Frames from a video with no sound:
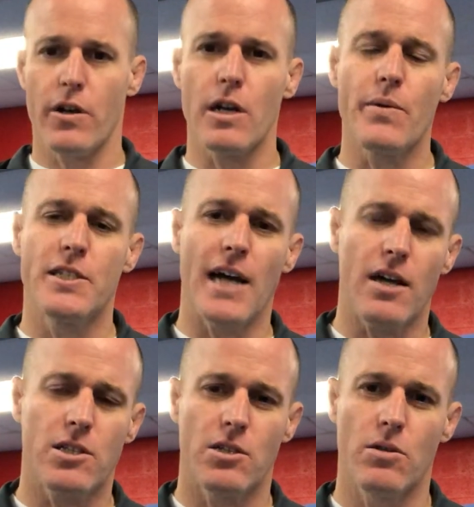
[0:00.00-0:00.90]
They're gonna reach
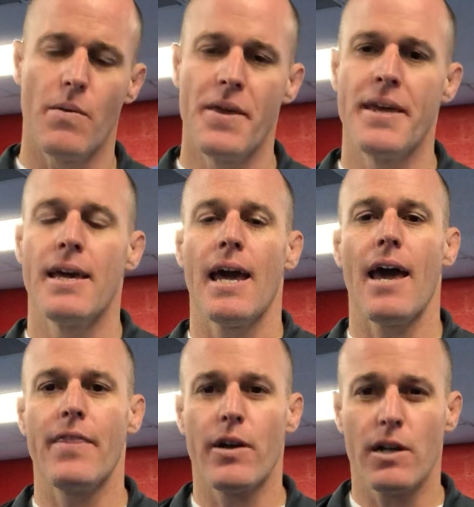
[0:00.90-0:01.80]
out to you,
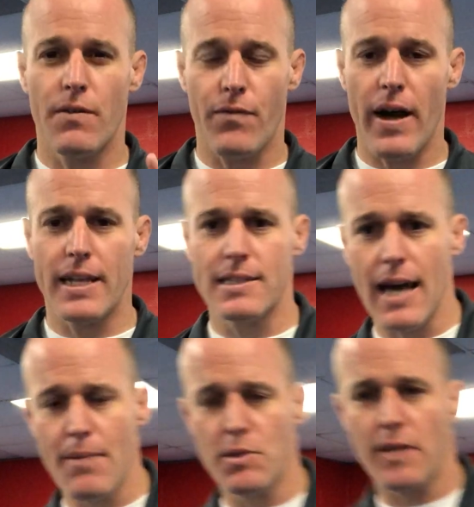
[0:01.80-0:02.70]
and they're gonna find a
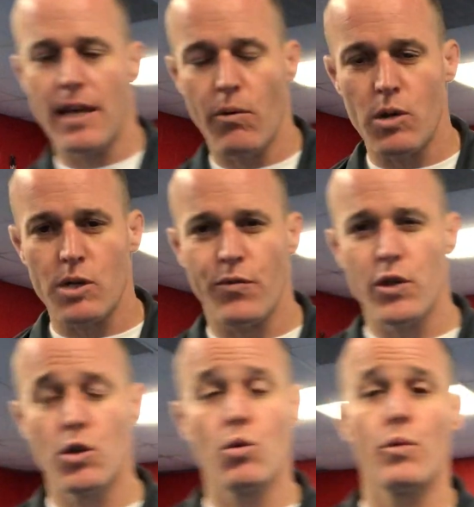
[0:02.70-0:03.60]
time slot that works
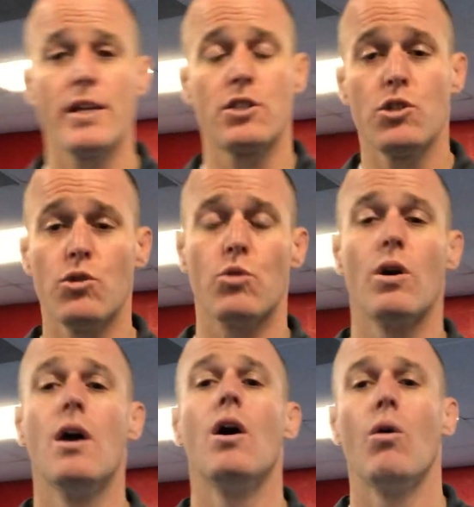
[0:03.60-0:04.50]
for you in week 2.